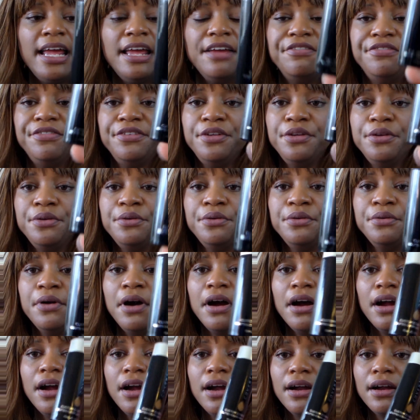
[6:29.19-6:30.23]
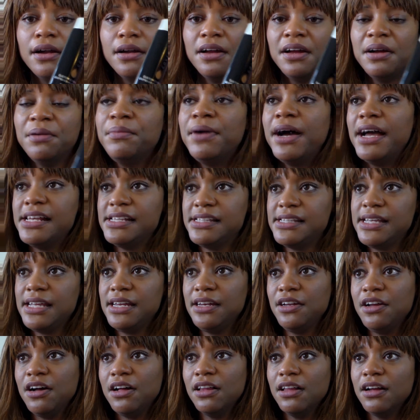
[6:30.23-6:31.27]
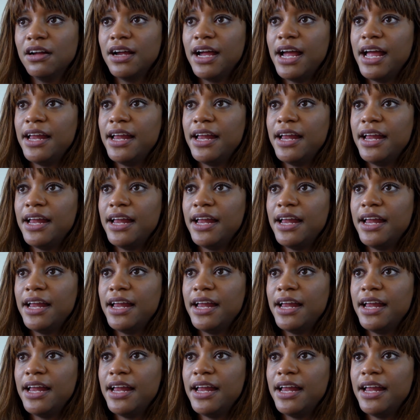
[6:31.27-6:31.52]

if you are my skin color